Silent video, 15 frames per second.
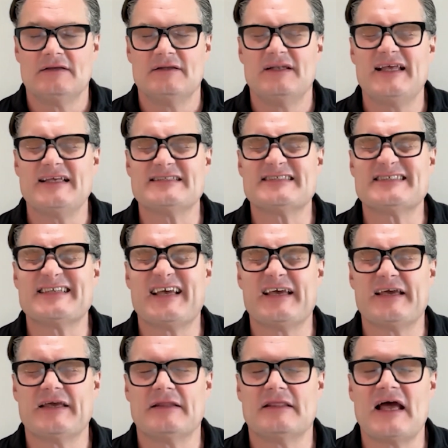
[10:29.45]
let's
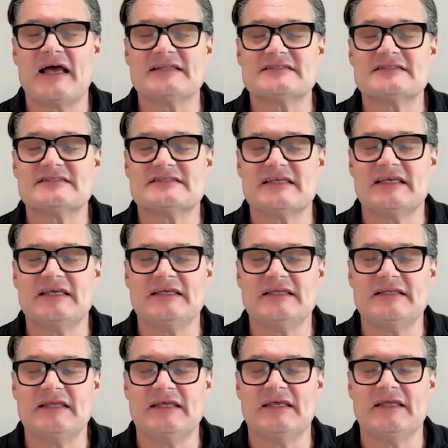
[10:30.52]
say that
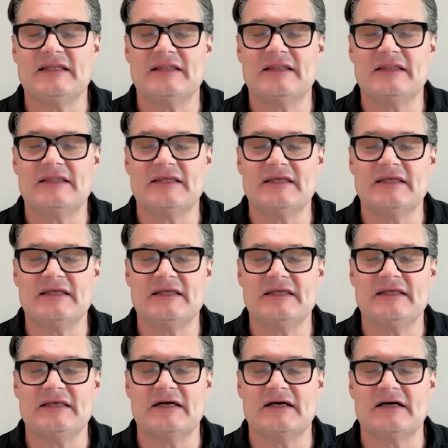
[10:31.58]
scene in
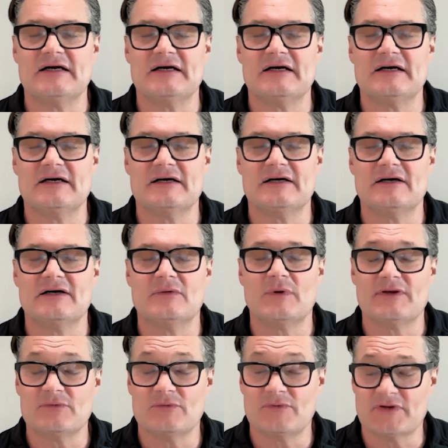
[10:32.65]
the Where
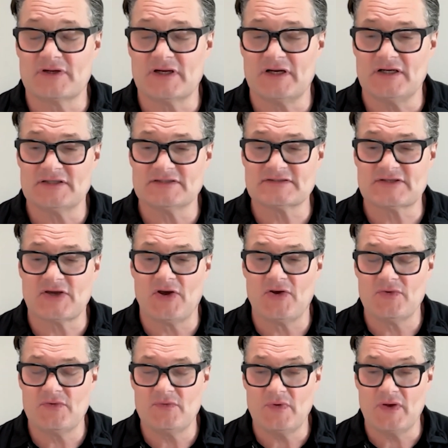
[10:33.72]
Do All the Cars
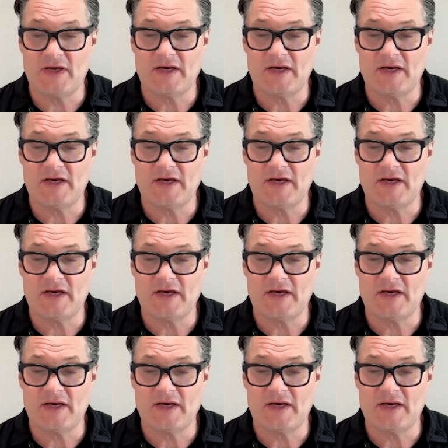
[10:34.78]
Go?